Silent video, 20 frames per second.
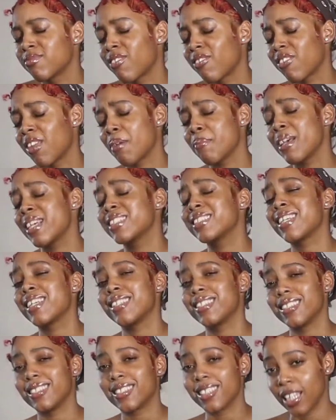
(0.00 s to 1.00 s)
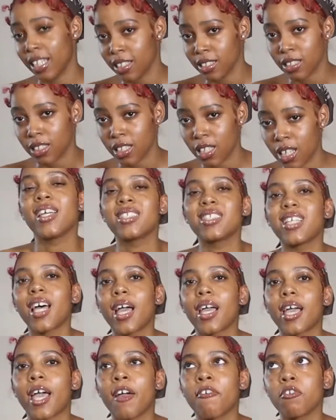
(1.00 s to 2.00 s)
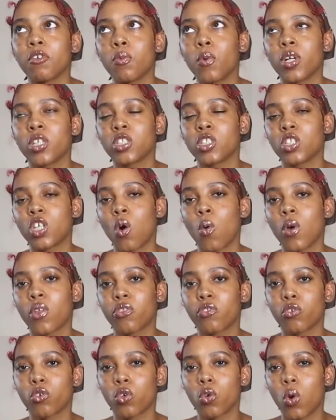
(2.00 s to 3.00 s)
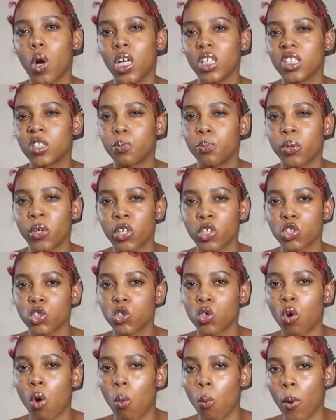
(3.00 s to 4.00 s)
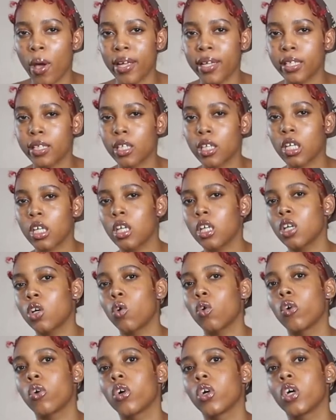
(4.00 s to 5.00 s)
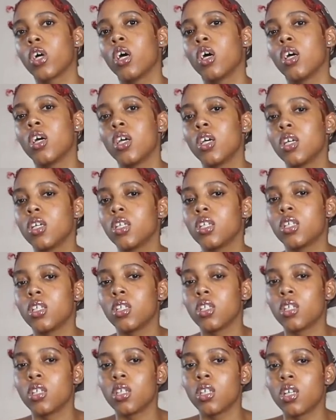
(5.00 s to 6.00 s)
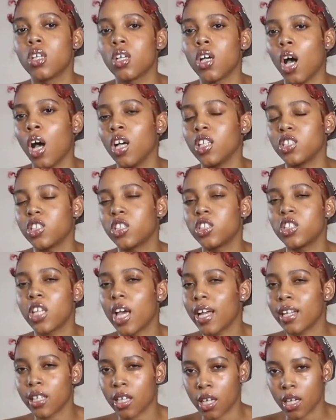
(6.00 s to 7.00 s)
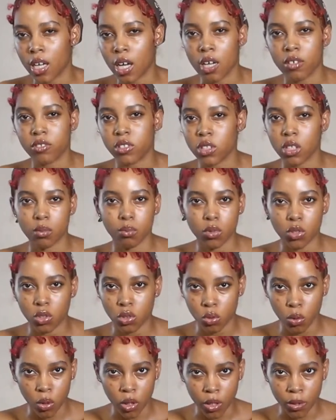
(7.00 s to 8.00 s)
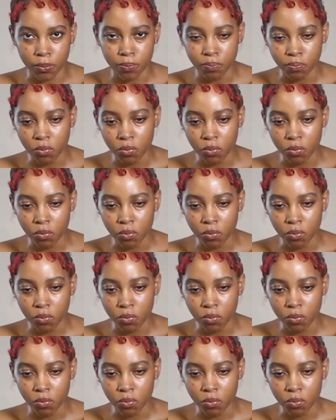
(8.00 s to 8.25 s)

That makes any sense. It's like everyone is going through a spiritual awakening or a shedding of some sort,